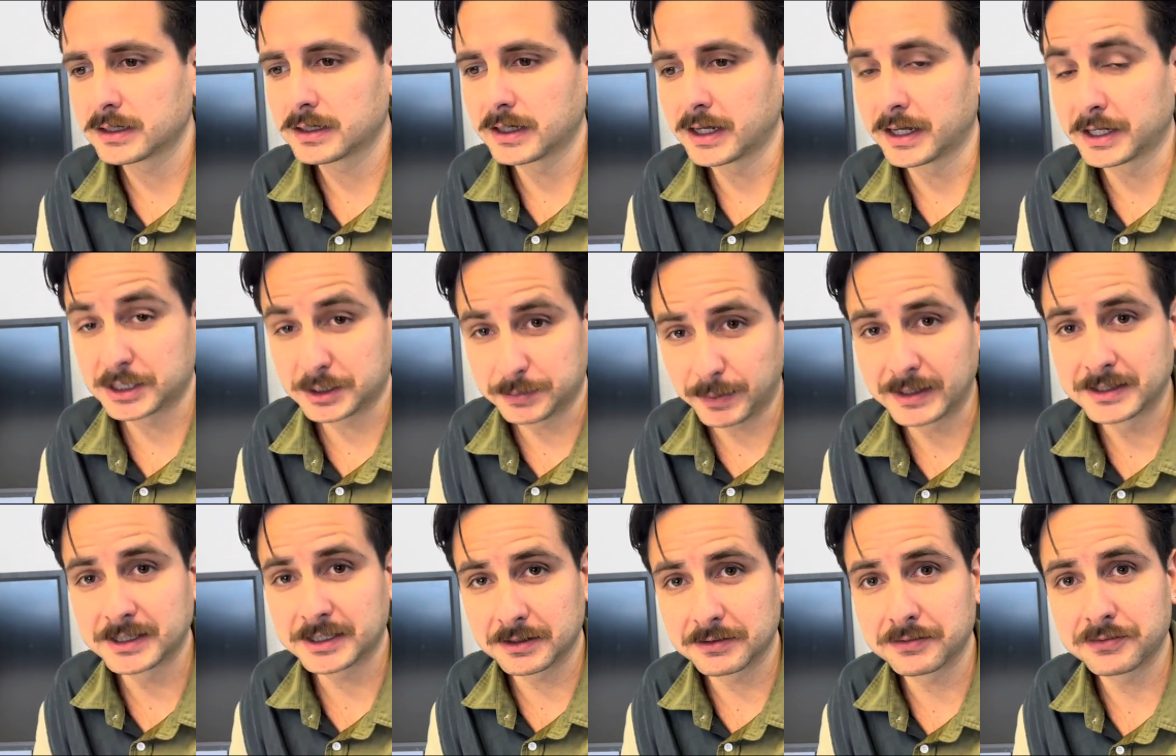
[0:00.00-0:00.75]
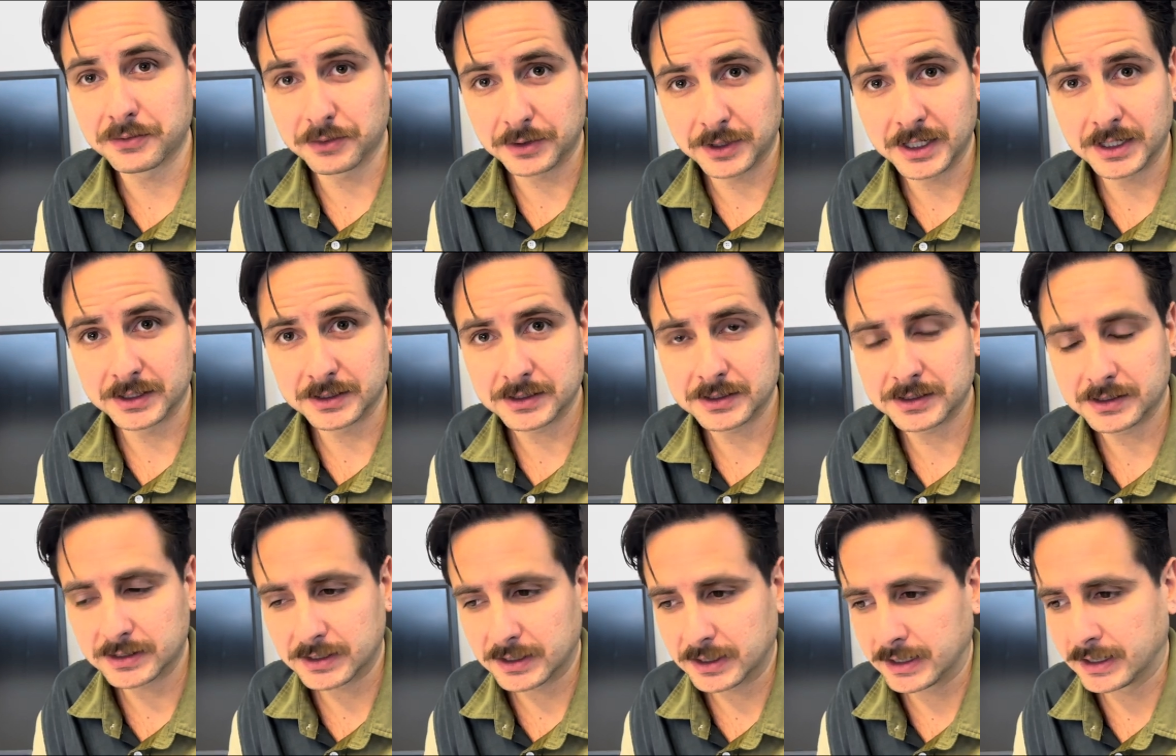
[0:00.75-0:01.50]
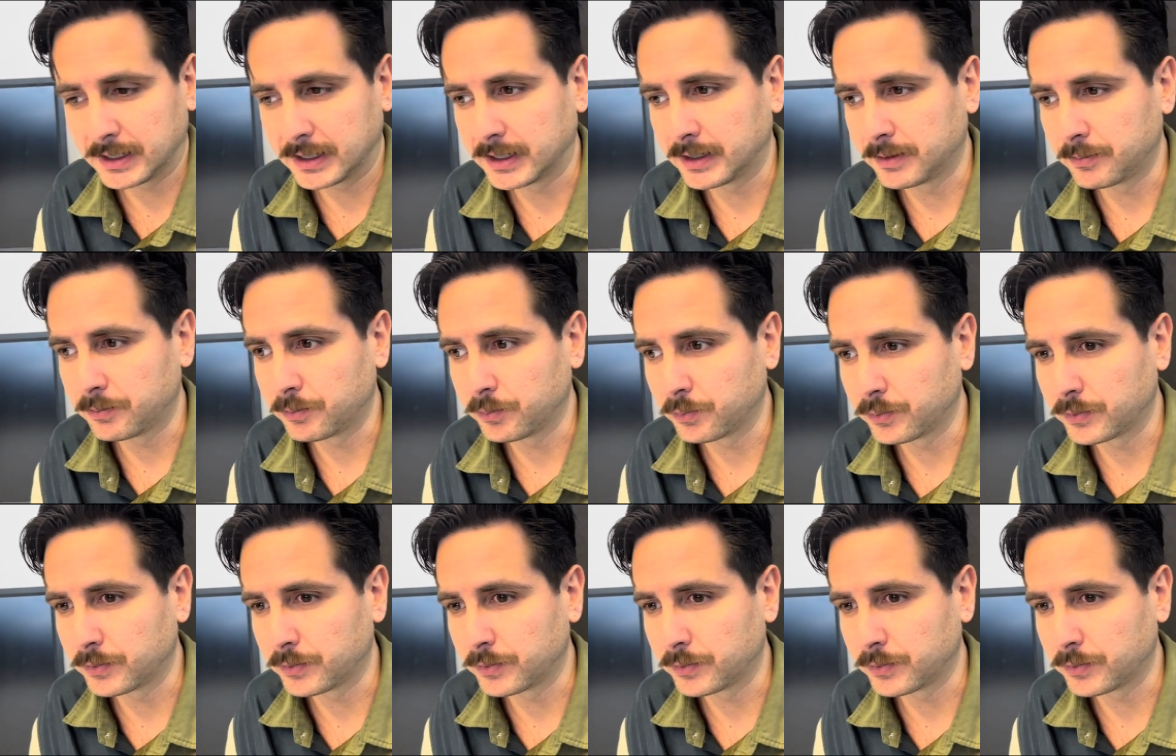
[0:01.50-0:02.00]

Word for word: expensive for us, um,